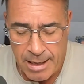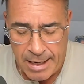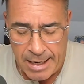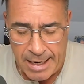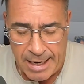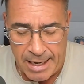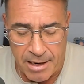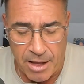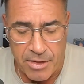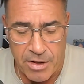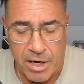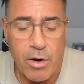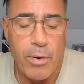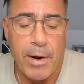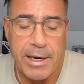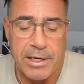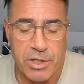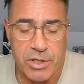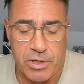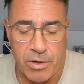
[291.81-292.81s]
Another
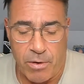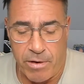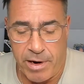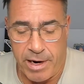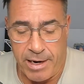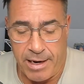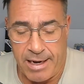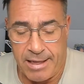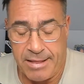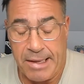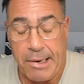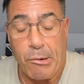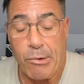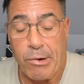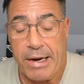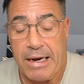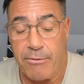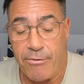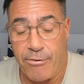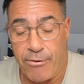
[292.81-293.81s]
quick story on the
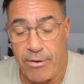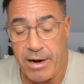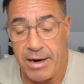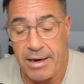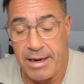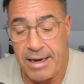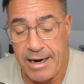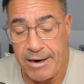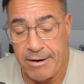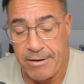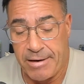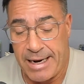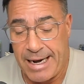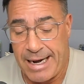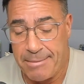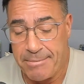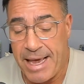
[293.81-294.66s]
green front here.